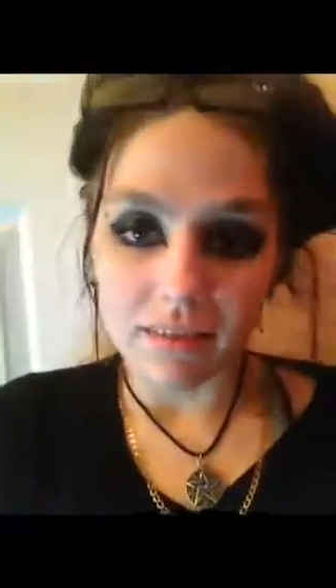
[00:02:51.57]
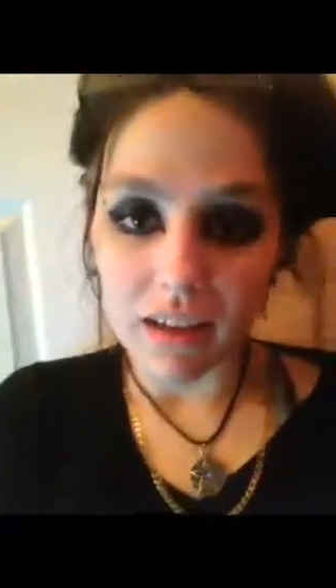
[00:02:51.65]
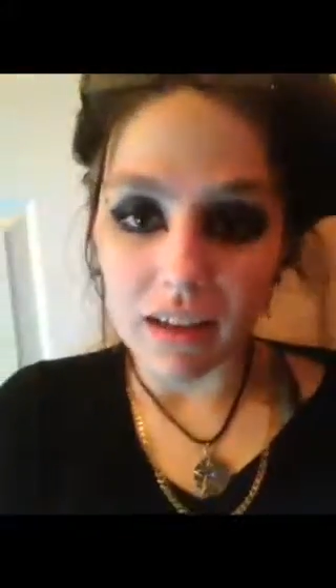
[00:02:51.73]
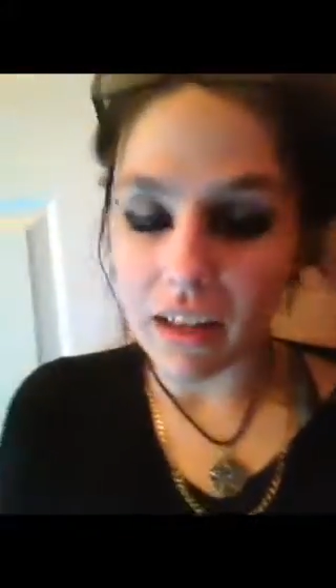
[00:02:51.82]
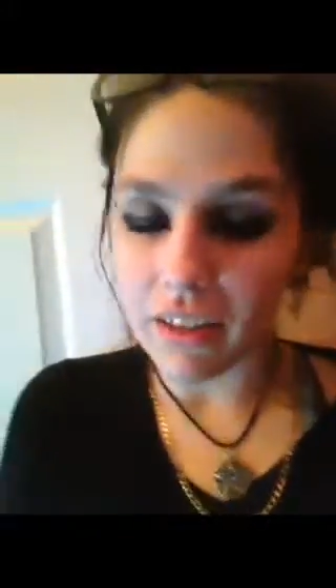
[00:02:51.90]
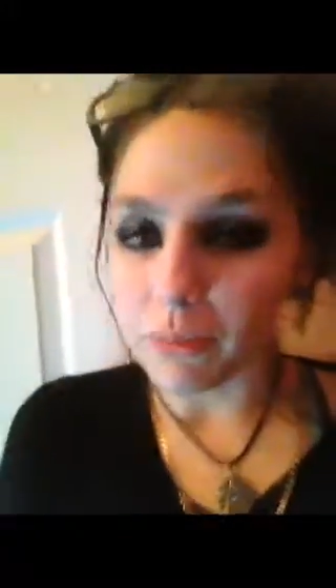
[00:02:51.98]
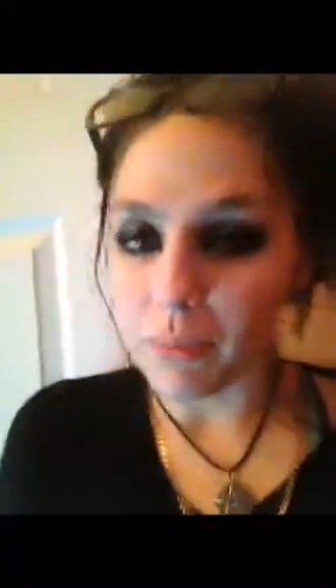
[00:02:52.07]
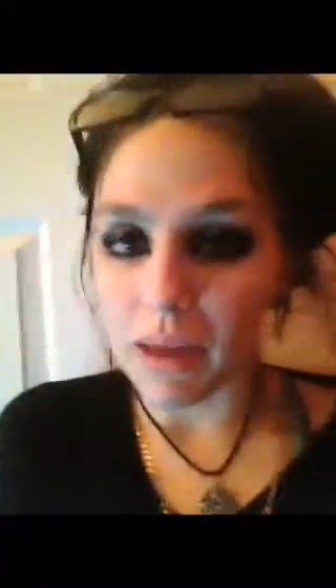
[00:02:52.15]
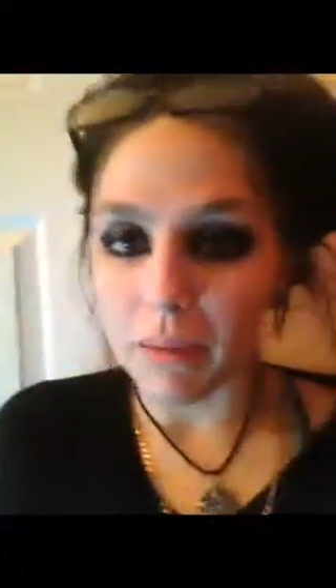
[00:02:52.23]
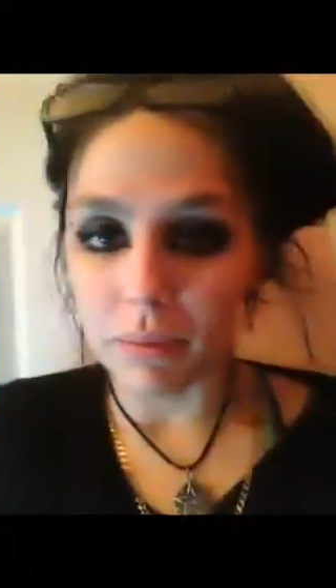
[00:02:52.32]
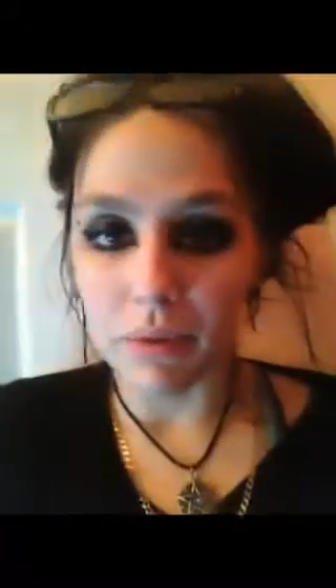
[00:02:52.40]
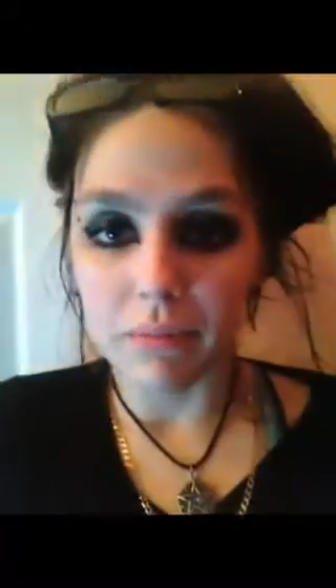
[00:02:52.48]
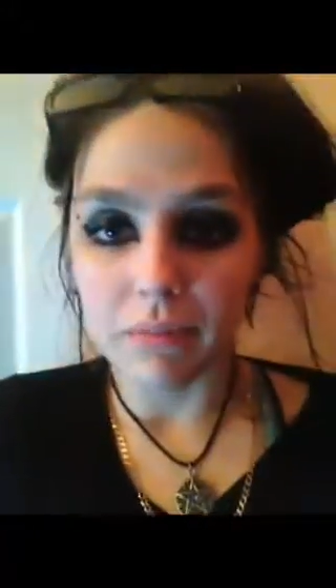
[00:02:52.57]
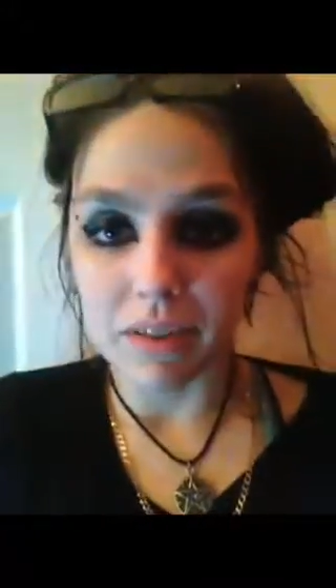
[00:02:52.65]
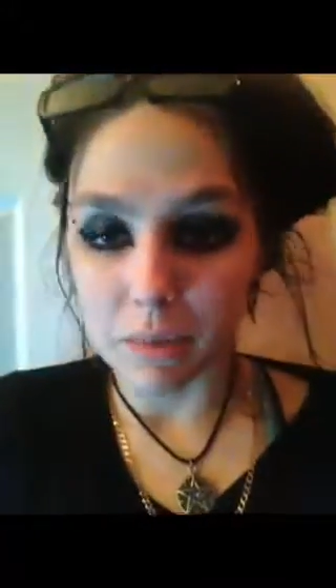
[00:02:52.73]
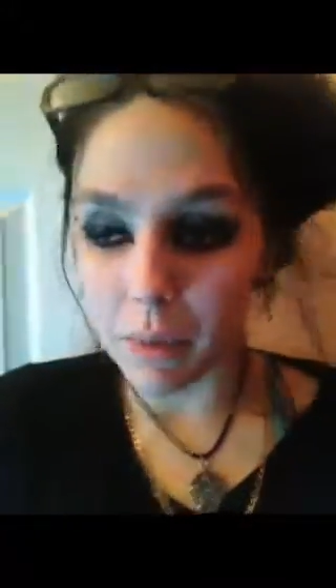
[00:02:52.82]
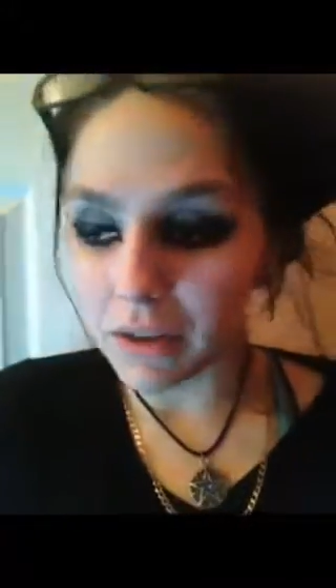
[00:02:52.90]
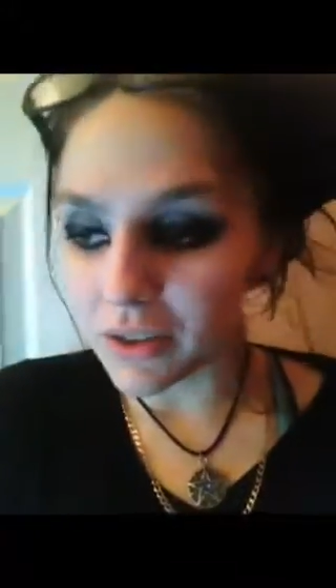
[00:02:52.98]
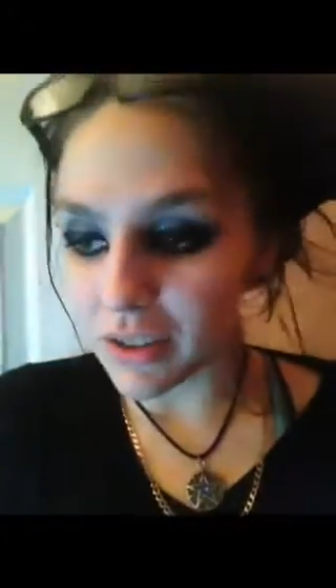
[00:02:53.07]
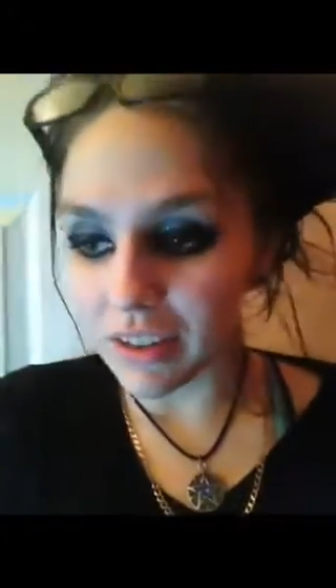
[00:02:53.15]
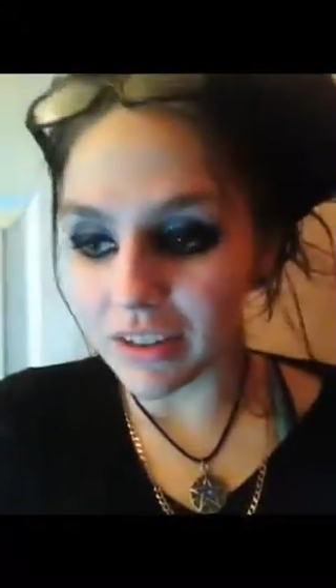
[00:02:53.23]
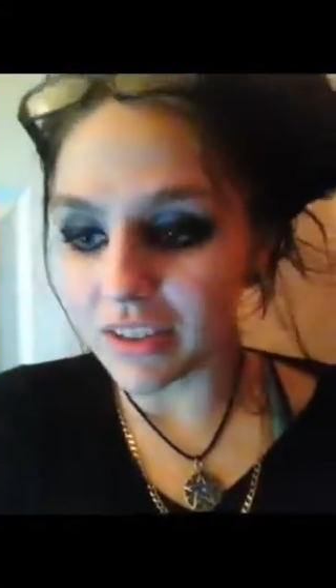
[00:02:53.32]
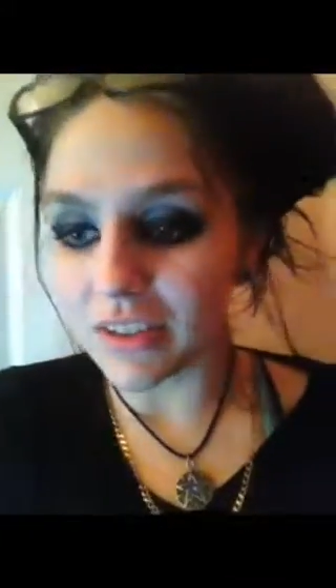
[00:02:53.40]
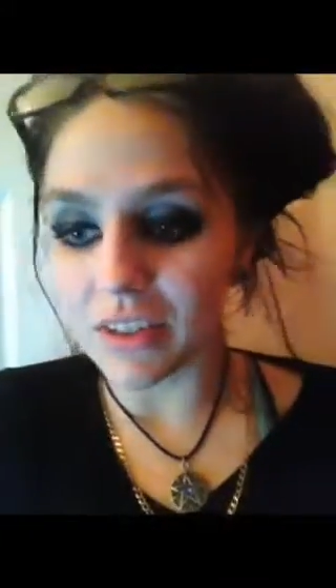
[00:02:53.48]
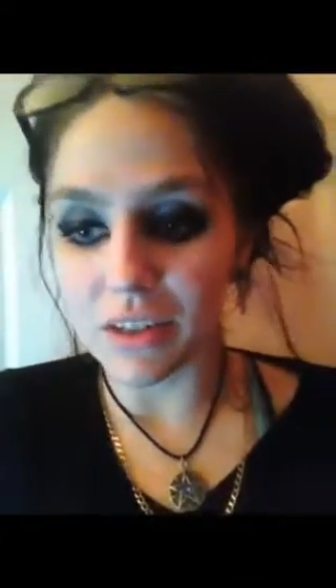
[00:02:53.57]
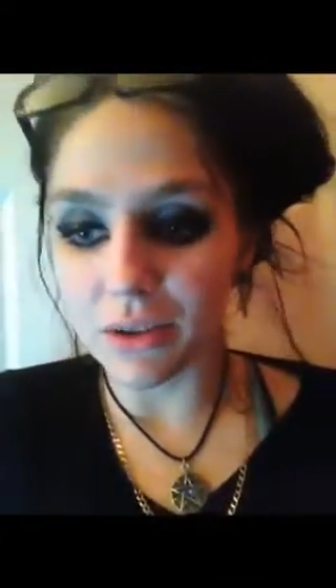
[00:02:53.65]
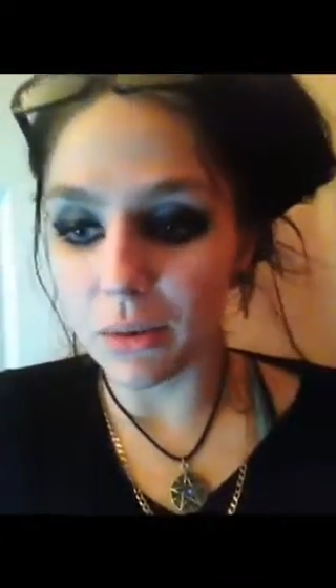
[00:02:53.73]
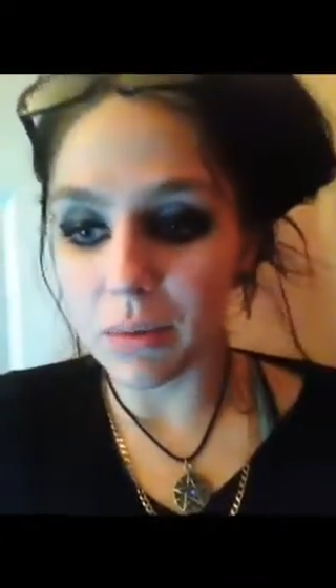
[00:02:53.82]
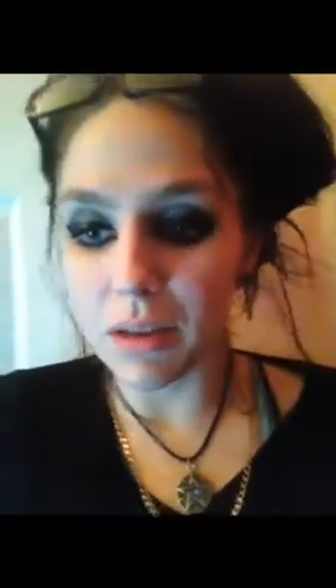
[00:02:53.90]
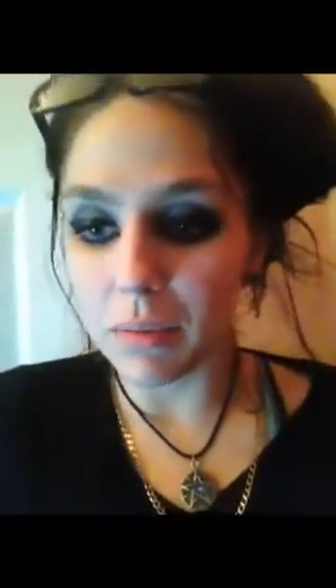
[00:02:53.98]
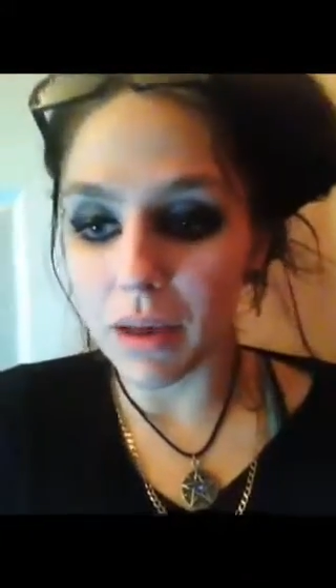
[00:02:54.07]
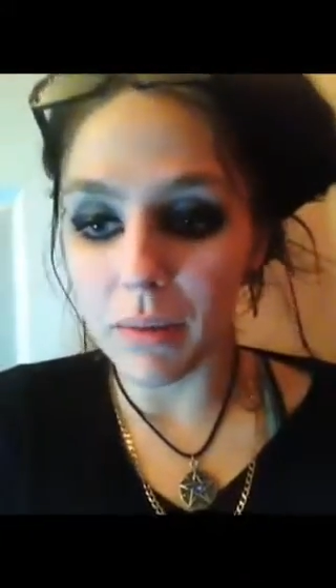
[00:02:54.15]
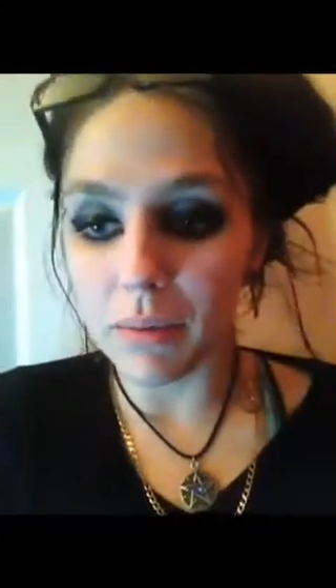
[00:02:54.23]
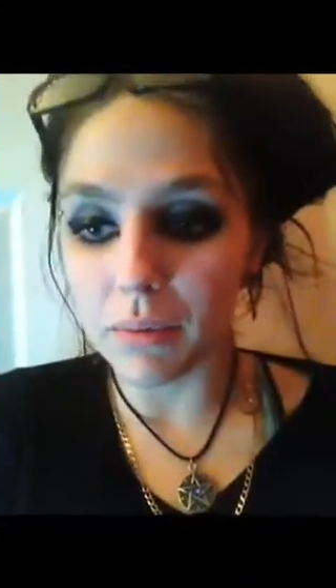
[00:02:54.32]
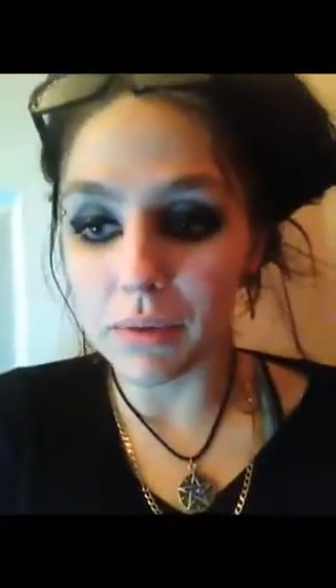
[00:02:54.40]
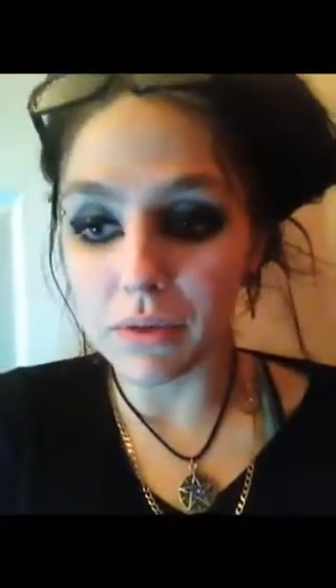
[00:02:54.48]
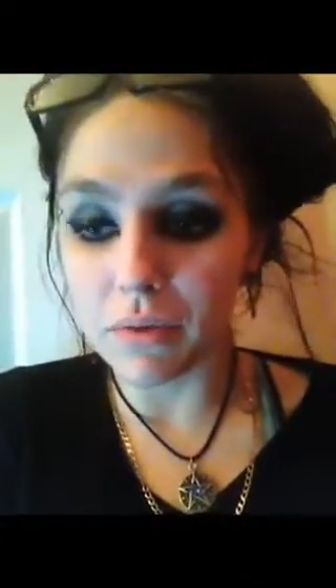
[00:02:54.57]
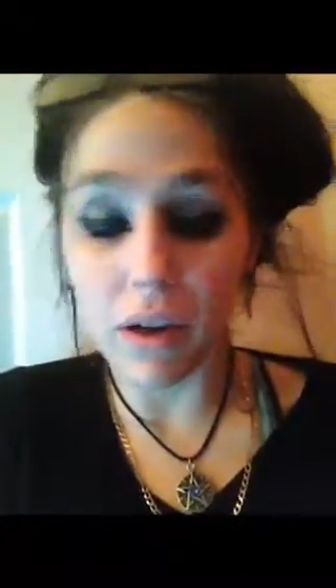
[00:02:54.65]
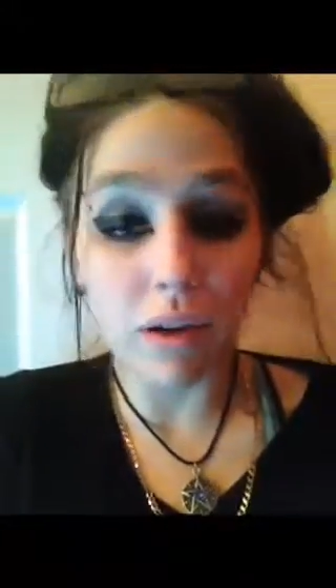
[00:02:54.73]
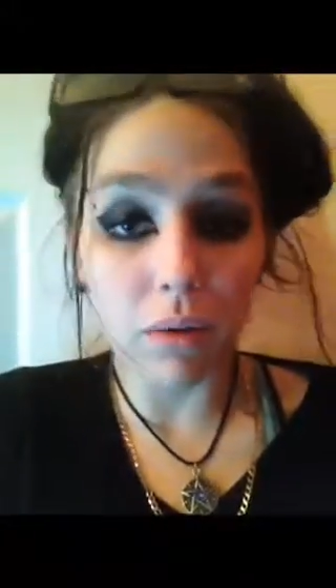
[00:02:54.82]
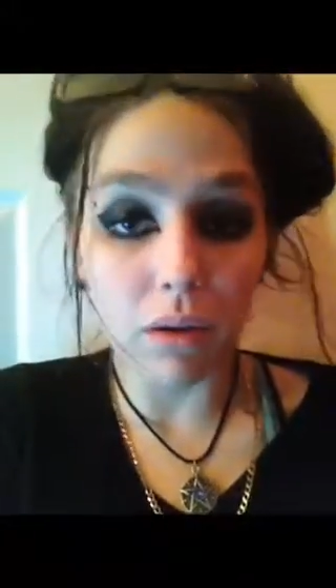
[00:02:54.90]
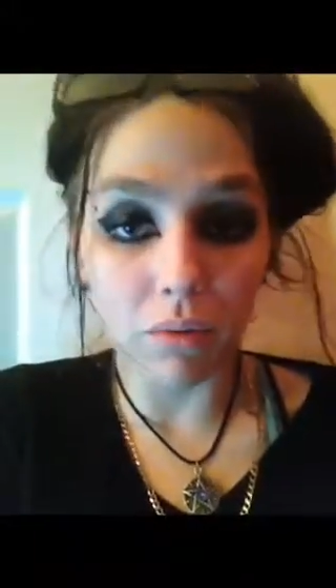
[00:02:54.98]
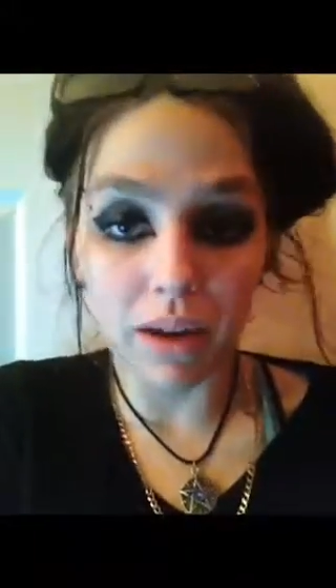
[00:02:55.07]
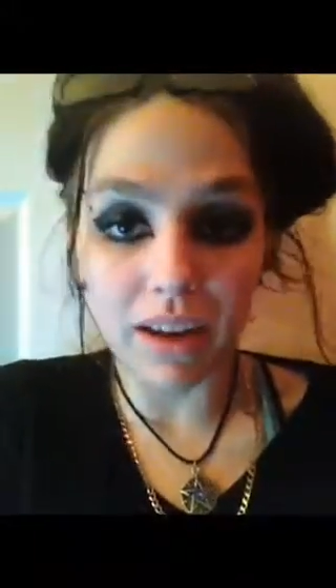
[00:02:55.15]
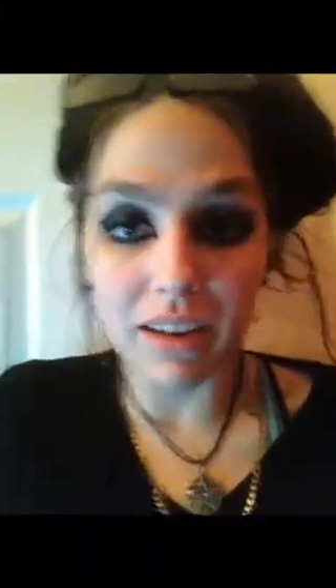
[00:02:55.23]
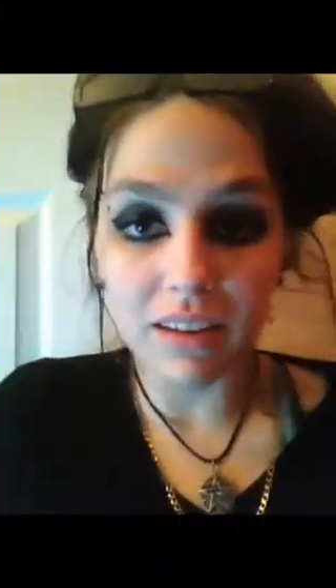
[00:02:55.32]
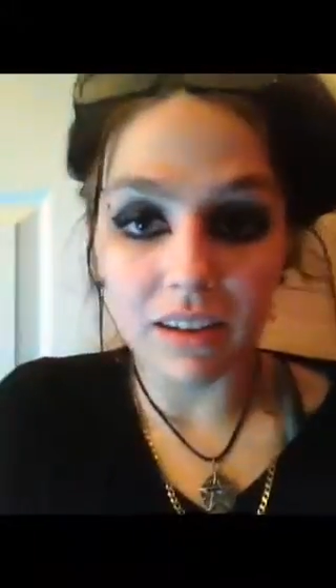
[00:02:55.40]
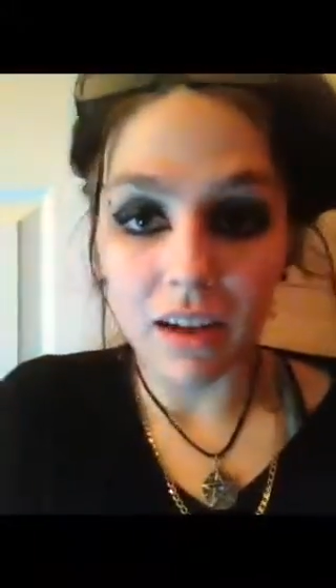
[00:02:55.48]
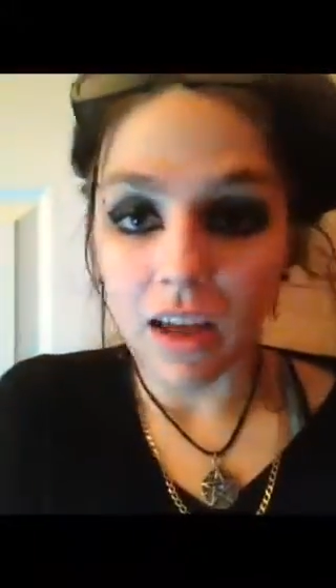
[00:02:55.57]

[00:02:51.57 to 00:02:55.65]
another paper, especially since they told me the paper was very well written